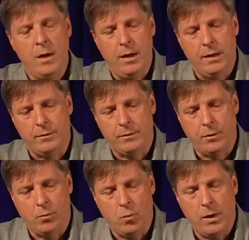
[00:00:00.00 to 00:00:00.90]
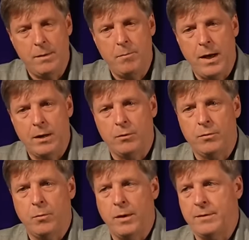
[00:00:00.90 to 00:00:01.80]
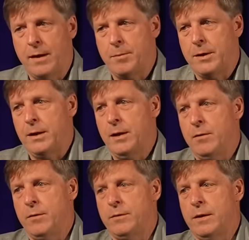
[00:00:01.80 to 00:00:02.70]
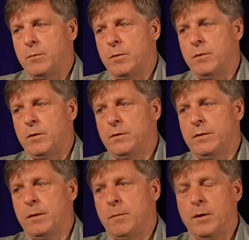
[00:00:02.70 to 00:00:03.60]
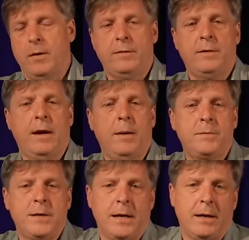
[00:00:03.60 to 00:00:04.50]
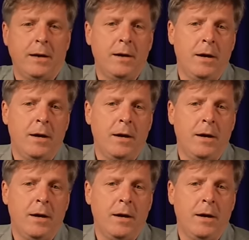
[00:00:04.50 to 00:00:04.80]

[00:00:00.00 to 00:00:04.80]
and so one model for what's happening here is that we're reducing amino acid uptake,